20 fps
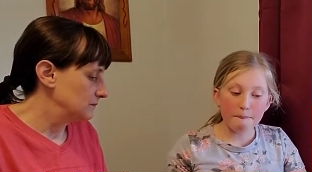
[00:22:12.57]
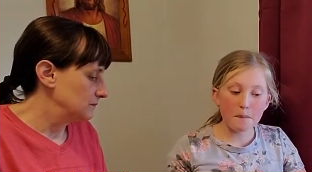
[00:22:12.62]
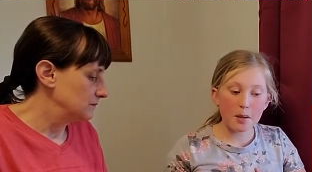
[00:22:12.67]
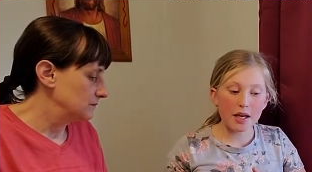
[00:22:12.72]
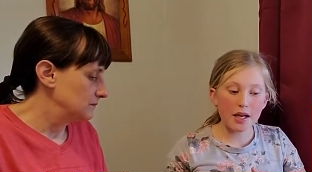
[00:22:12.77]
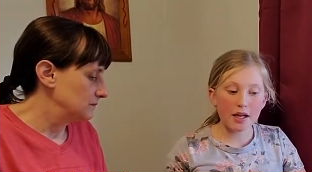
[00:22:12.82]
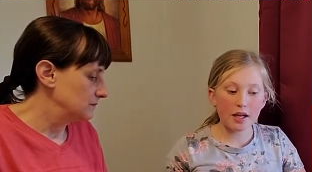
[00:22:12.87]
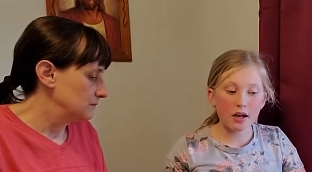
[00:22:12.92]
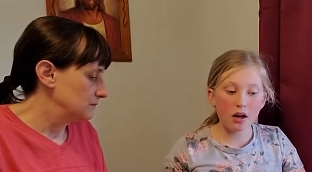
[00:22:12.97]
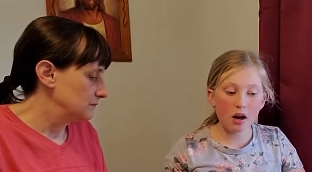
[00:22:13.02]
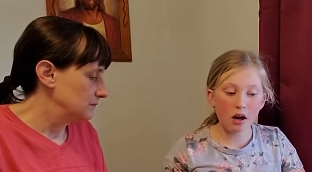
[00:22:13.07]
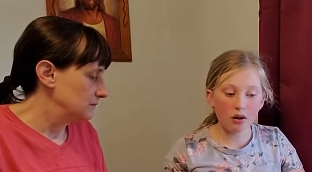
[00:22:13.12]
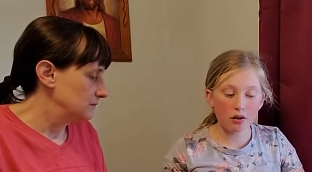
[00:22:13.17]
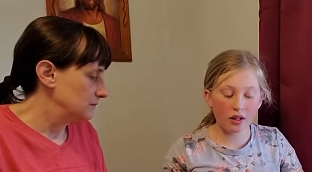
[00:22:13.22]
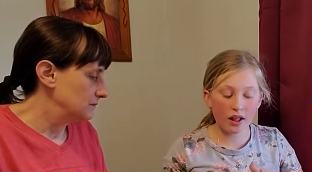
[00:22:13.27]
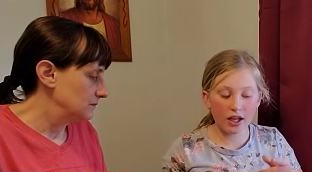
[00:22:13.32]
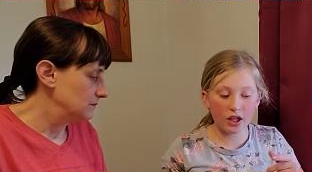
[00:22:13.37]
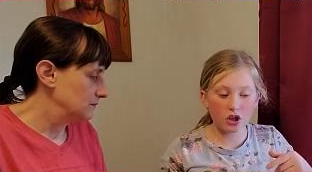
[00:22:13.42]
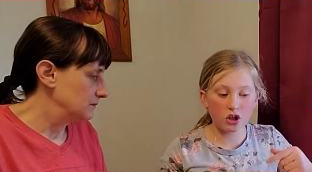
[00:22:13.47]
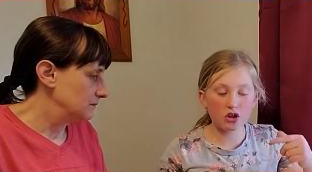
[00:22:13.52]
Speaker 1: Bec-
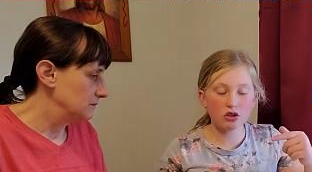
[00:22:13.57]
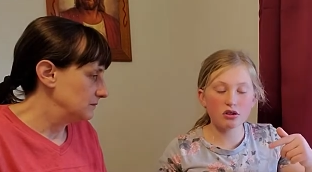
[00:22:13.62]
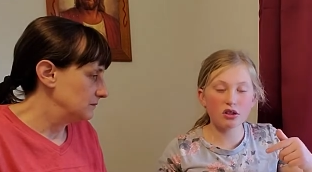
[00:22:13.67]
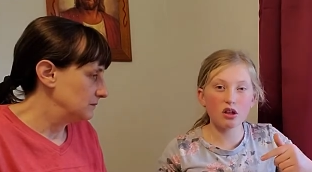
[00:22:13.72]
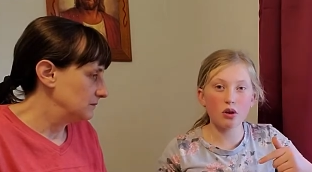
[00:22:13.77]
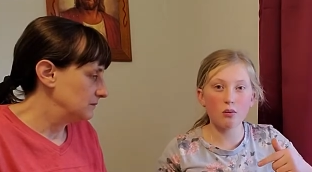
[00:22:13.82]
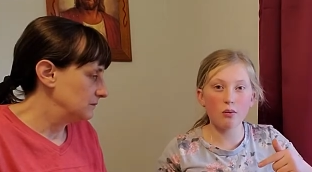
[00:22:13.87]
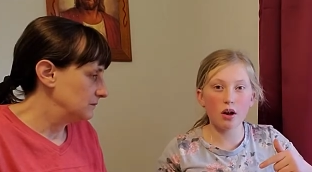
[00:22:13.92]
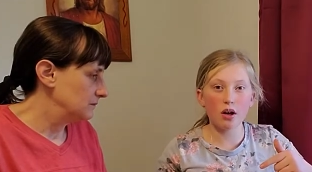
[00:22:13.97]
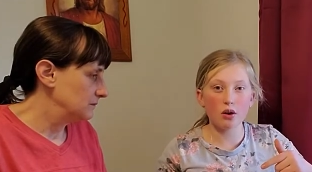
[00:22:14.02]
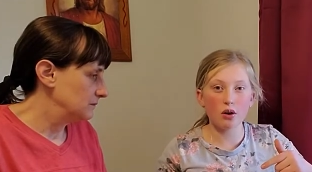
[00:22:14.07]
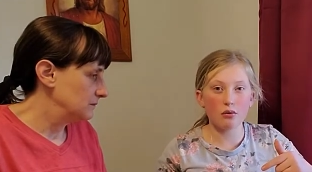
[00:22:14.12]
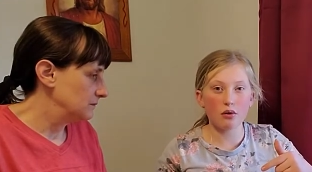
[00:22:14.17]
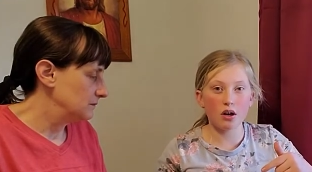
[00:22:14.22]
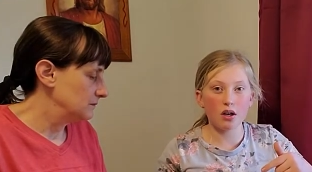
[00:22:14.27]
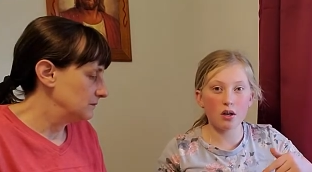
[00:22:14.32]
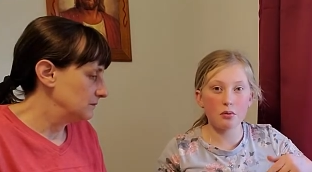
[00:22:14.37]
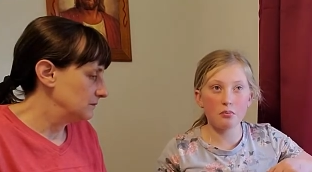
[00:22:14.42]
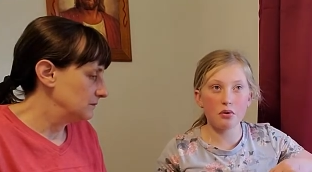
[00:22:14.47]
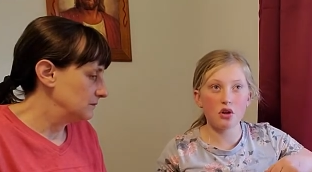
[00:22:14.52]
like you still want it
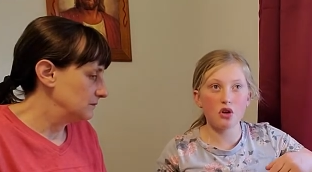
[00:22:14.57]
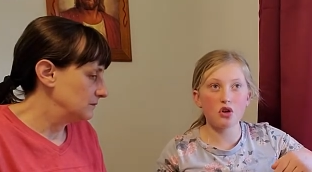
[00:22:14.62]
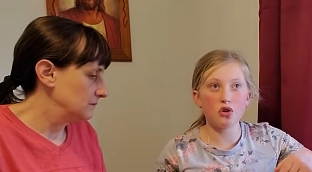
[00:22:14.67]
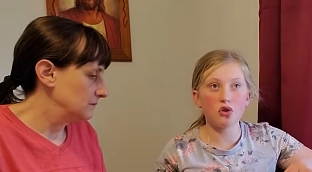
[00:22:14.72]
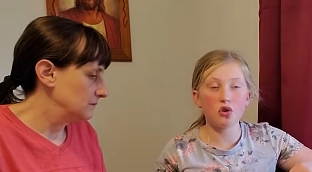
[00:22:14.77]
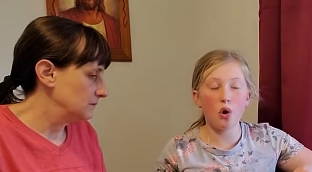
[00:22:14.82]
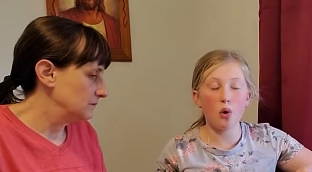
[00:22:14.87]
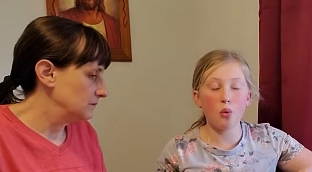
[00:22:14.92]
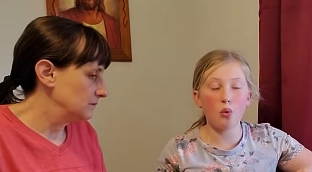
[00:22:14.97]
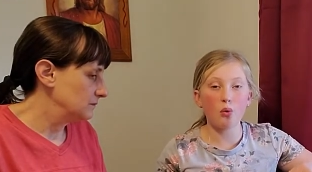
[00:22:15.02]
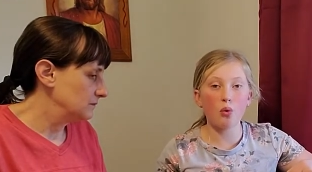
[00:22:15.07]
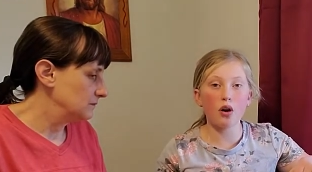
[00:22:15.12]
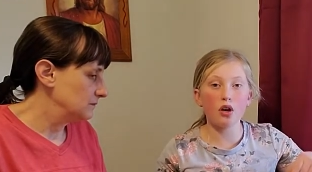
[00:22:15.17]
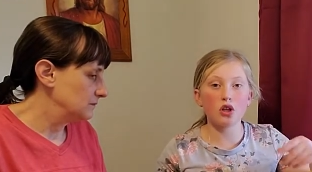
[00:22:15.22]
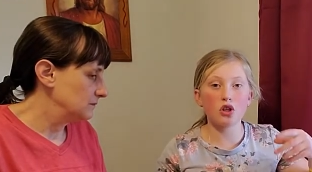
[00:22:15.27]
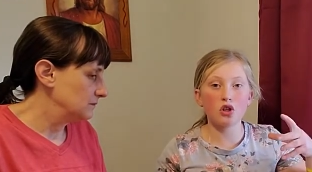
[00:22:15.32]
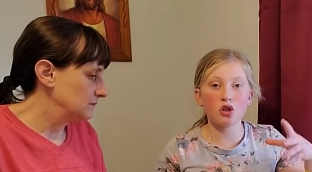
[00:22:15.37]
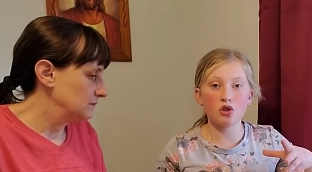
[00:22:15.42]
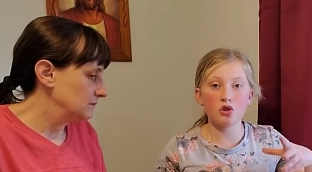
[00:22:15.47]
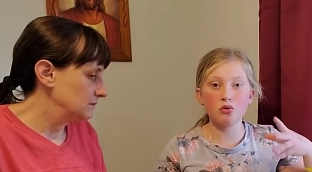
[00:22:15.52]
running, but you don't want
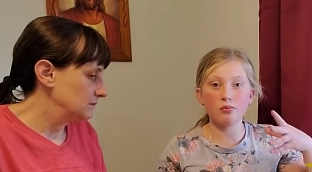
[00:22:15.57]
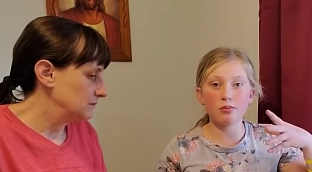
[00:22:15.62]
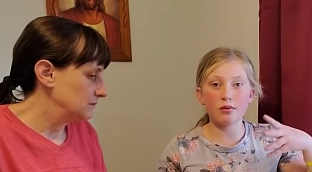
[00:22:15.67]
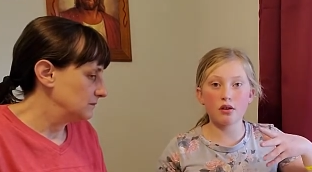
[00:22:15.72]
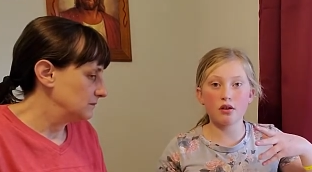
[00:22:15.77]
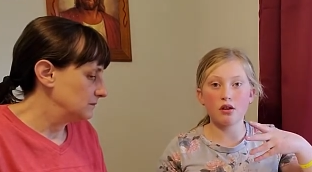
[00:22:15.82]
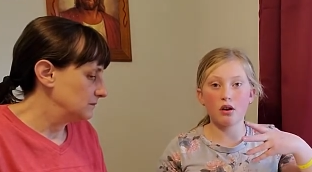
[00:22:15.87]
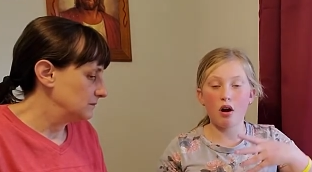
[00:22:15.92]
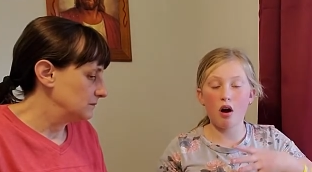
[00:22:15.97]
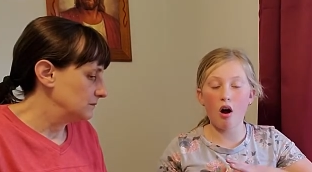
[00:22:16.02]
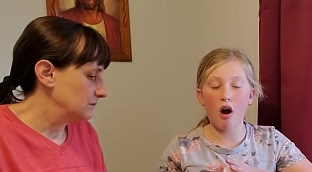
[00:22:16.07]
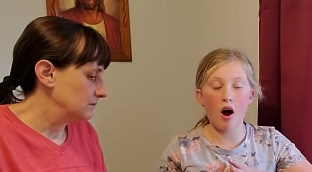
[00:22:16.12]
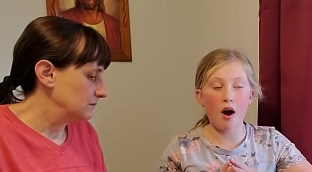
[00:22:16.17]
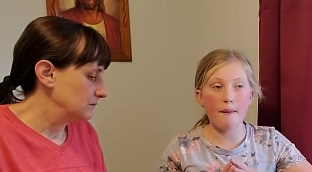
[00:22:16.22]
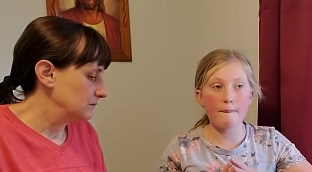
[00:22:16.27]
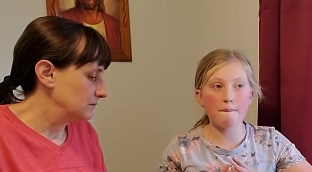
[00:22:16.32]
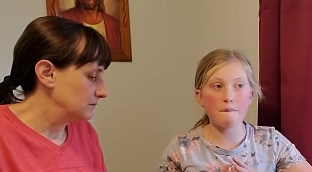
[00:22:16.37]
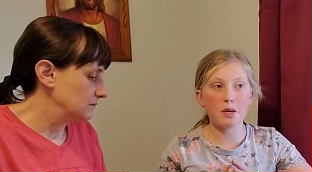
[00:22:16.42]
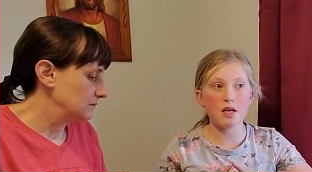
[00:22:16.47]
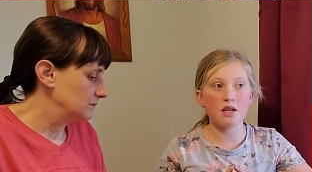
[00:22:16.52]
it super
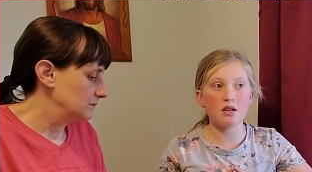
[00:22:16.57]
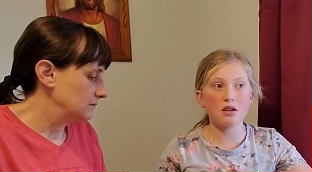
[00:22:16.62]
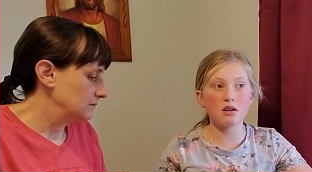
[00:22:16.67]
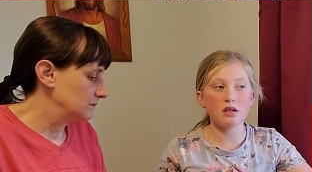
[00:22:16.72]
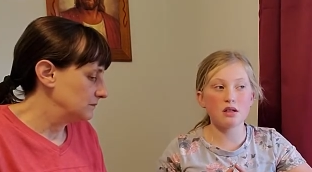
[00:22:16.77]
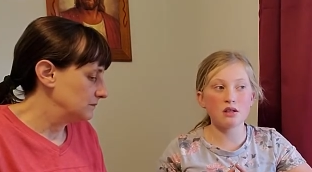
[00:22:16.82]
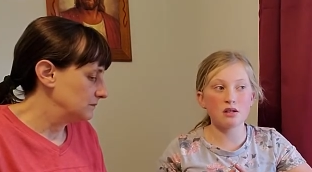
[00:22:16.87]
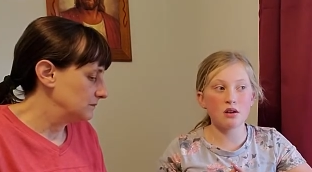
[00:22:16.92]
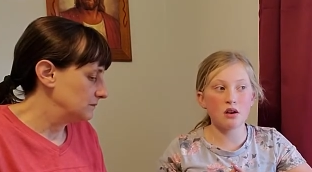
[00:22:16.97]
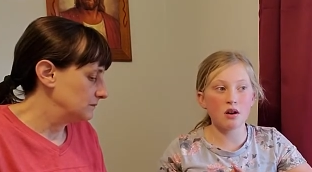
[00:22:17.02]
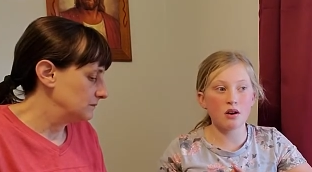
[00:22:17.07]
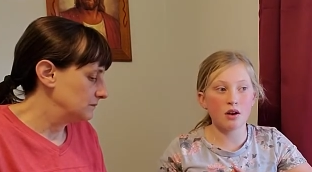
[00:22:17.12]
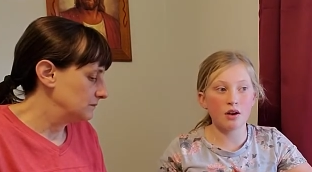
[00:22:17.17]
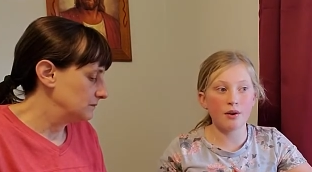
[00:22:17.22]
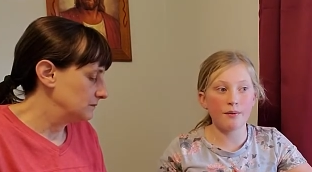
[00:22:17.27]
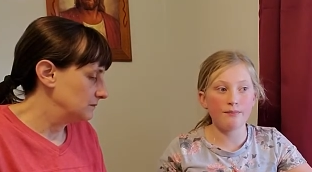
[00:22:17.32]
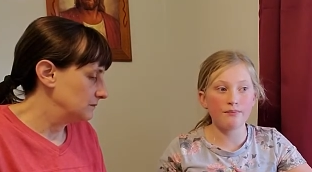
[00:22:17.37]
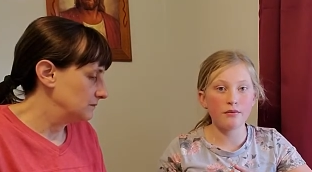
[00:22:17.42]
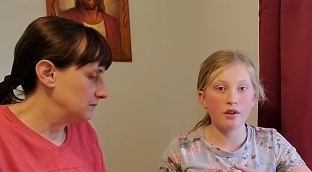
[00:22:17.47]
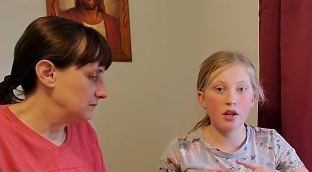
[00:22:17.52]
hot because
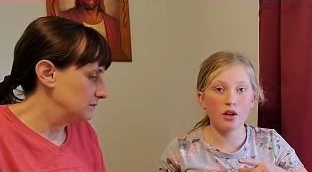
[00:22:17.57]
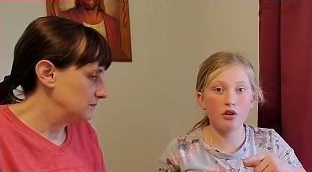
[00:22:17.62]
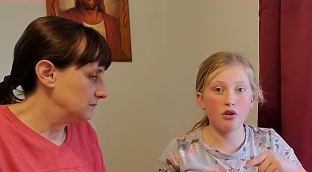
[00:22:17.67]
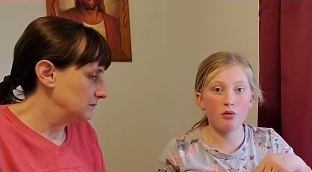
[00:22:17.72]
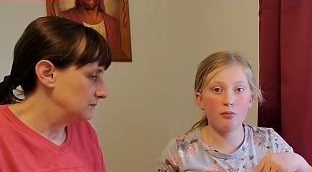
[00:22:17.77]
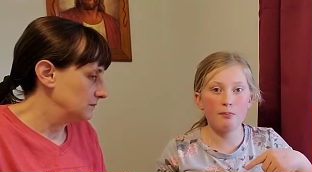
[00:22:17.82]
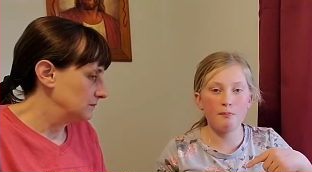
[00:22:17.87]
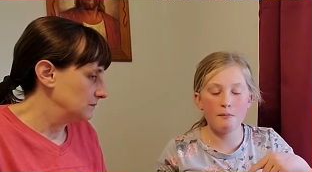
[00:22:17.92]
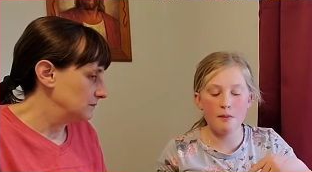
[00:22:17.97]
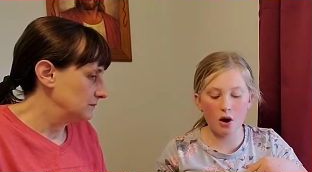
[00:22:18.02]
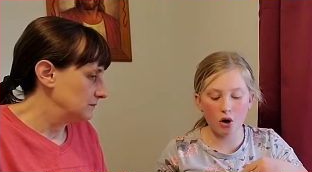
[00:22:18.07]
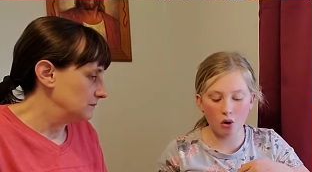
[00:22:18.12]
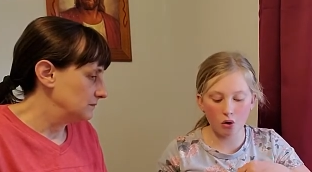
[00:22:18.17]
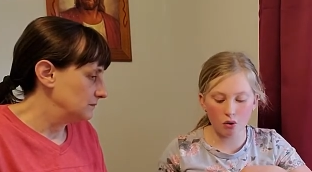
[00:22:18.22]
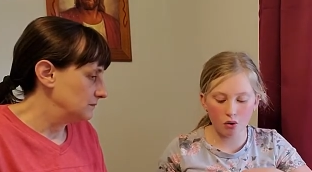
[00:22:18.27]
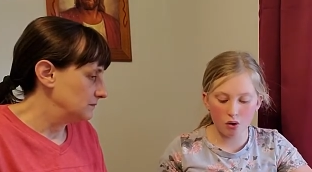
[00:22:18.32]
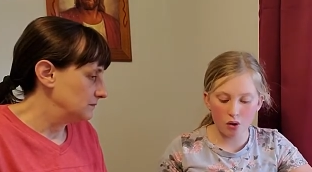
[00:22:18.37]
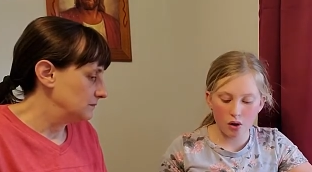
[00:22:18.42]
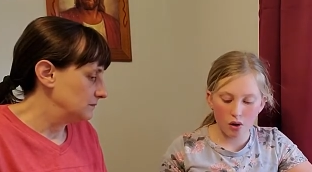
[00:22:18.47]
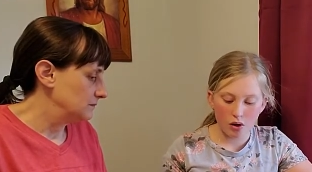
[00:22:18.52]
uh, it'll melt